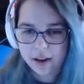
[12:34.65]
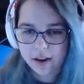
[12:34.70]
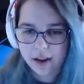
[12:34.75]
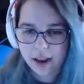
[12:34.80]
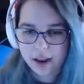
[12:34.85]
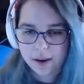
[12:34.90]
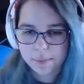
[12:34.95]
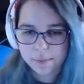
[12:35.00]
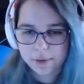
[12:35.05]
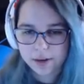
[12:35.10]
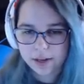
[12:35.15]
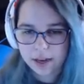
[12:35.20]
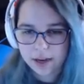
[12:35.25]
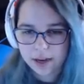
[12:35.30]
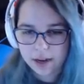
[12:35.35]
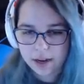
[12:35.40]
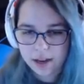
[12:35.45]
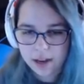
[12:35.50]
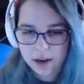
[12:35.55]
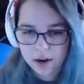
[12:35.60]
I'm gonna get
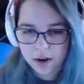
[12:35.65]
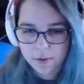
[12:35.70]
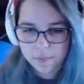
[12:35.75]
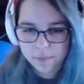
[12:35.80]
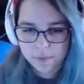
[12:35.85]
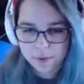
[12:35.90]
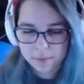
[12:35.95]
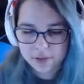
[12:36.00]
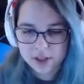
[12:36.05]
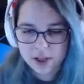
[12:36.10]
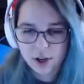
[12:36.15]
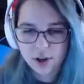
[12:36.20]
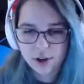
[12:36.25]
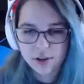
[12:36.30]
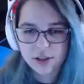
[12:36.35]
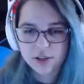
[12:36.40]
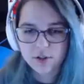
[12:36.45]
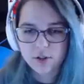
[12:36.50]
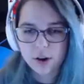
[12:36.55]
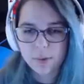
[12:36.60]
in here. I'm stealing
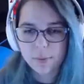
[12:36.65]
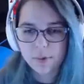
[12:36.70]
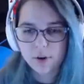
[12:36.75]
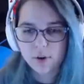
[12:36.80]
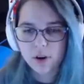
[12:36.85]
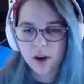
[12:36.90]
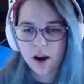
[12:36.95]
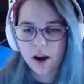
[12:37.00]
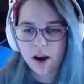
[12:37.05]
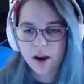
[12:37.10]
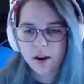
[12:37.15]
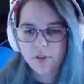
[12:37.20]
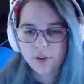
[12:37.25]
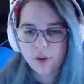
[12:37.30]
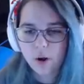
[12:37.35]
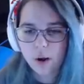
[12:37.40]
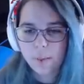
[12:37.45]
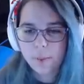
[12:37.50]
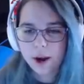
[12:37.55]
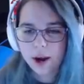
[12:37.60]
this criminal car, even
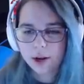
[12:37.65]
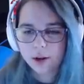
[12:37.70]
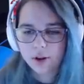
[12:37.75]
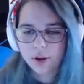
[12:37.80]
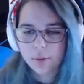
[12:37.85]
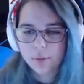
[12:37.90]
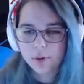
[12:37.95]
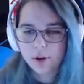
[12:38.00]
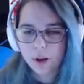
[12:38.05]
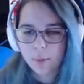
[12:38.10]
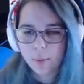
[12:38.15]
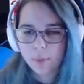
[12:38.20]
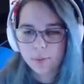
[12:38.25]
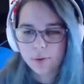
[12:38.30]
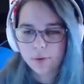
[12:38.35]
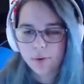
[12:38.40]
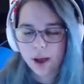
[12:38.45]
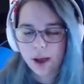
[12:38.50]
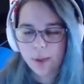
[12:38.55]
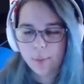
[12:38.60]
though I'm not a criminal.
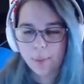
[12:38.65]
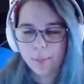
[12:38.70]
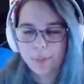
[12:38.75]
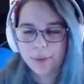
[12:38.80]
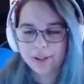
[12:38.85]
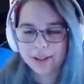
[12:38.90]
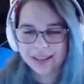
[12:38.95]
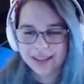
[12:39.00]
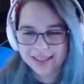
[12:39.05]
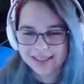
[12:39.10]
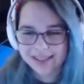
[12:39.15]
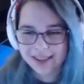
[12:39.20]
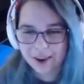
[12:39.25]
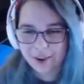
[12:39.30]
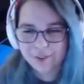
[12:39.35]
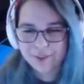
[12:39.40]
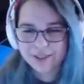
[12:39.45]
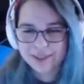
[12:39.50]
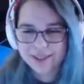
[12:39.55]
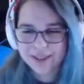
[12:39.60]
I'm a police
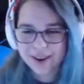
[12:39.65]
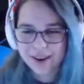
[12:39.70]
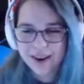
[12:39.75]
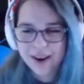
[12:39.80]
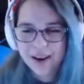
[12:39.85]
officer.